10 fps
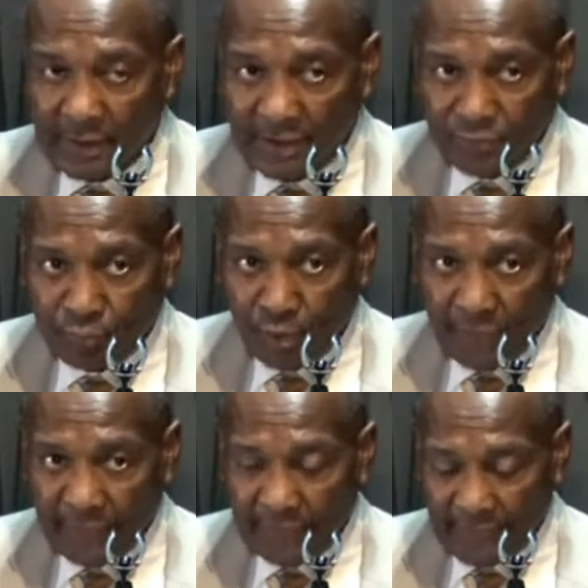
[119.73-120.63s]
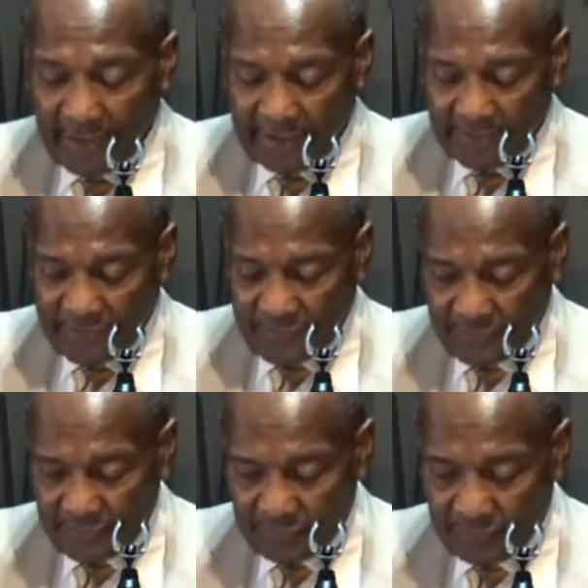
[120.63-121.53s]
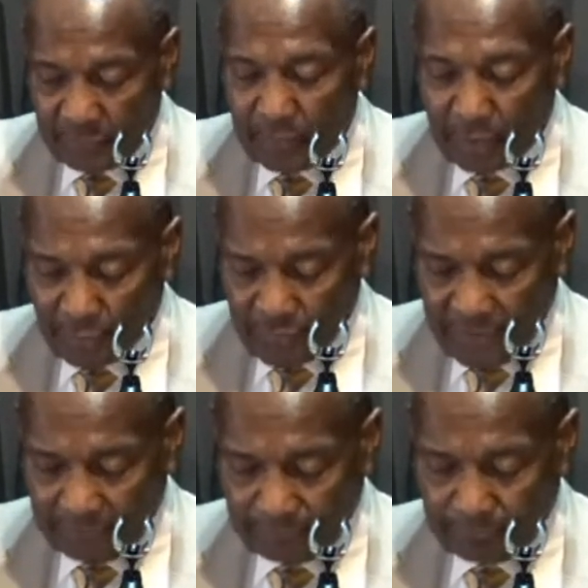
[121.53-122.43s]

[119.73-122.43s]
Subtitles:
His brother and his sister oppose him.